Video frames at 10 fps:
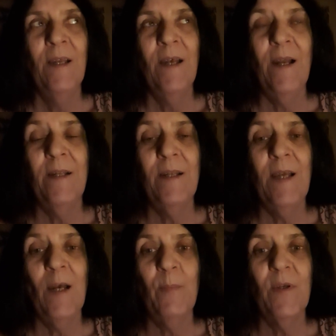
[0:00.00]
Had a
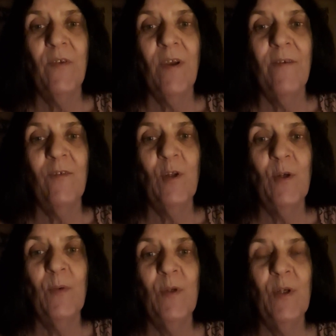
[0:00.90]
nap this
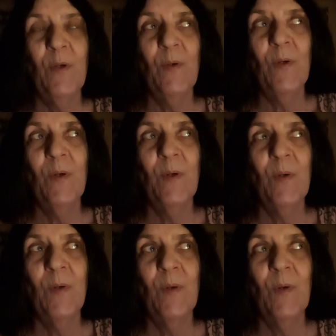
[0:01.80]
afternoon, too,
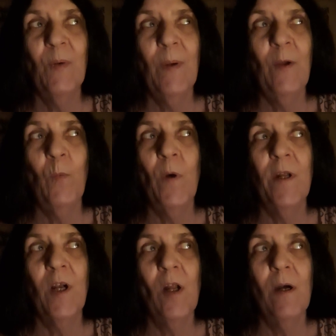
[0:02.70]
around 1
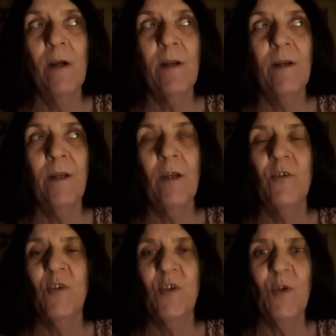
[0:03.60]
o'clock. I got
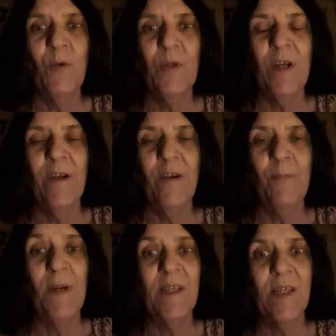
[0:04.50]
so tired.
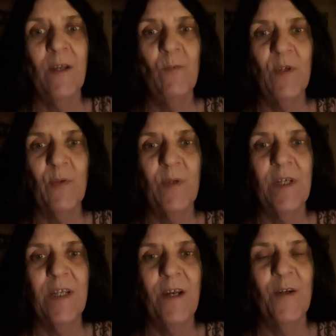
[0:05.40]
My son was
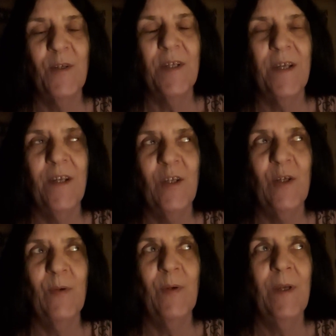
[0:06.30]
really tired today,
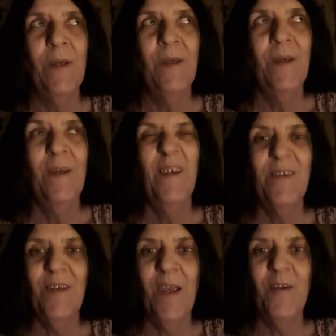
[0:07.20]
too.
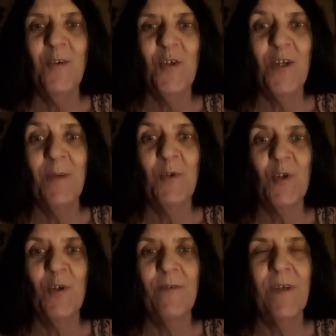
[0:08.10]
It's the energy, I'm
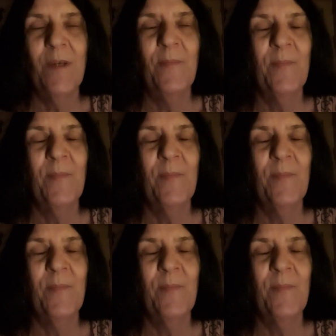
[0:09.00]
sure of it.